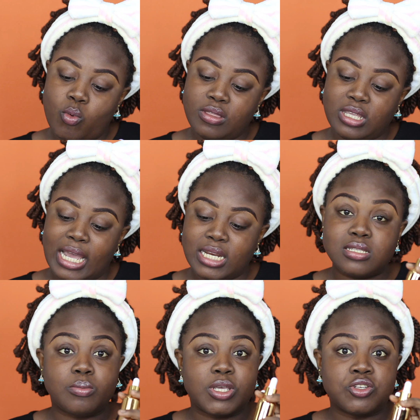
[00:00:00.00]
One thing I
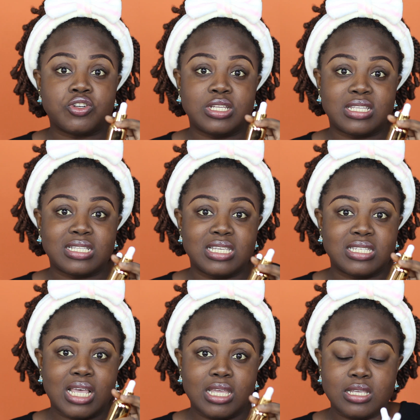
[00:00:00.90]
need to mention is that
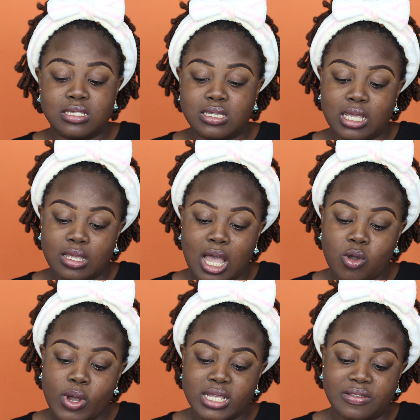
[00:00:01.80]

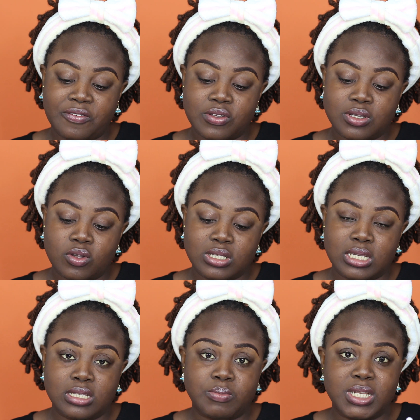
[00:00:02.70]
aqua is the first
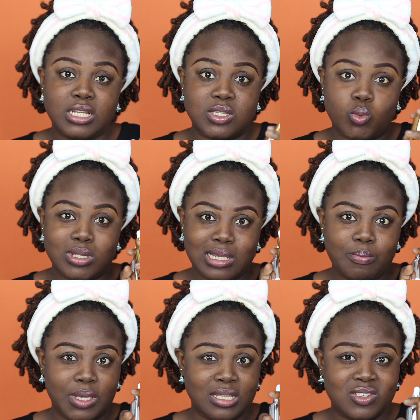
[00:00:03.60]
content, meaning it's water
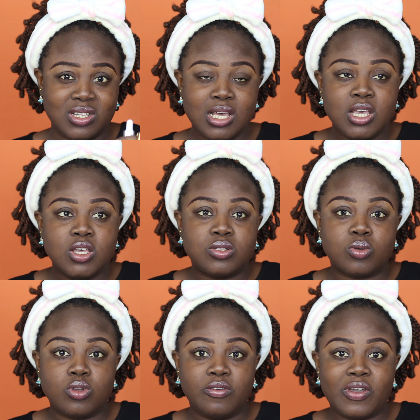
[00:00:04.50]
based.
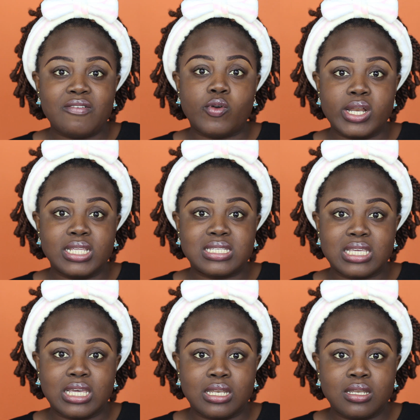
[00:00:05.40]
So if you have oily
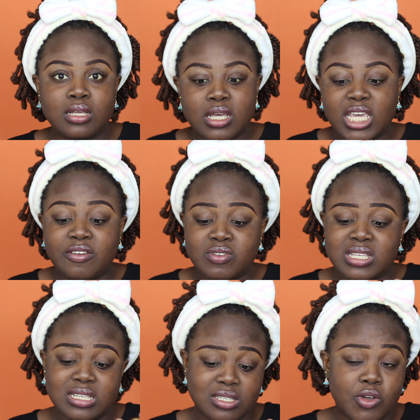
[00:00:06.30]
skin, it even
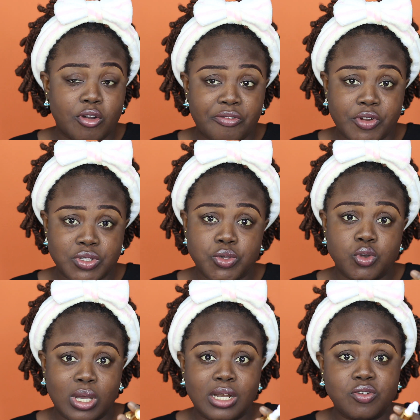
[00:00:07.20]
says it's oil free, so
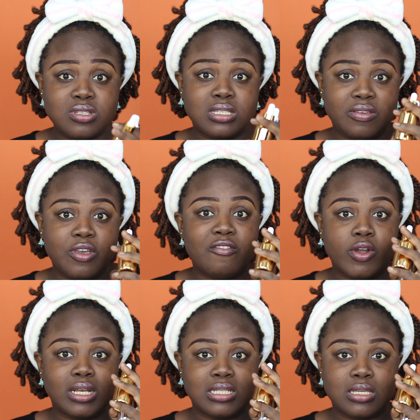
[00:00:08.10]
you can use it if you have
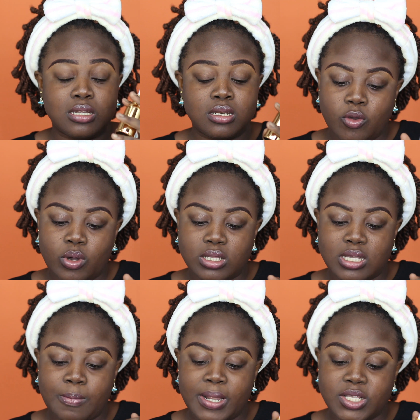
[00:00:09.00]
oily skin. You are
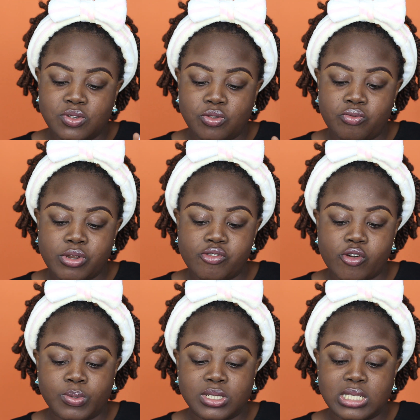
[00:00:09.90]
to apply 2 to 3
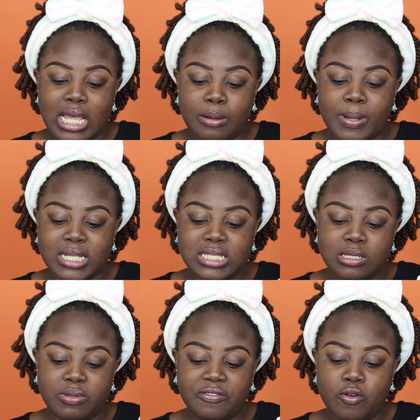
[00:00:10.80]
drops and pat
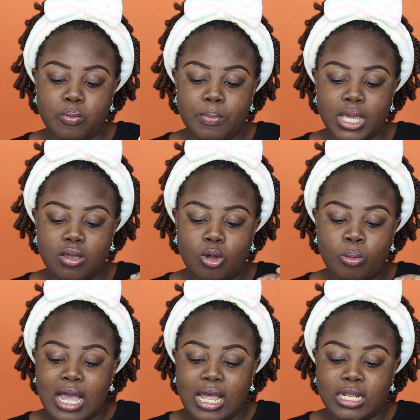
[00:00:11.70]
in before
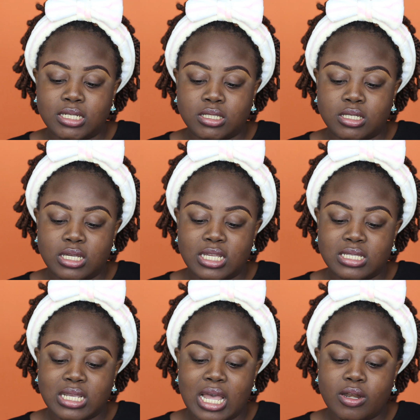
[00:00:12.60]
makeup, and
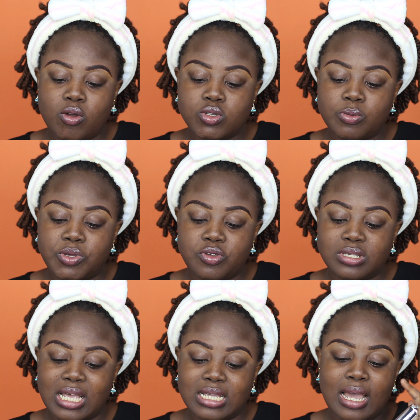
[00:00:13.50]
it can also be
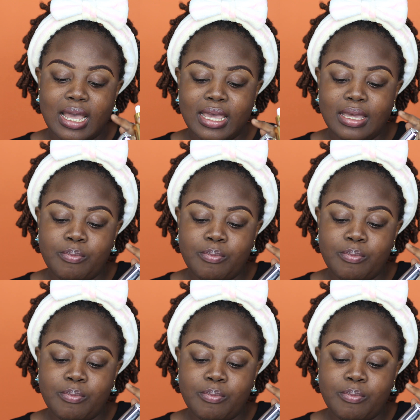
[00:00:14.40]
used as eye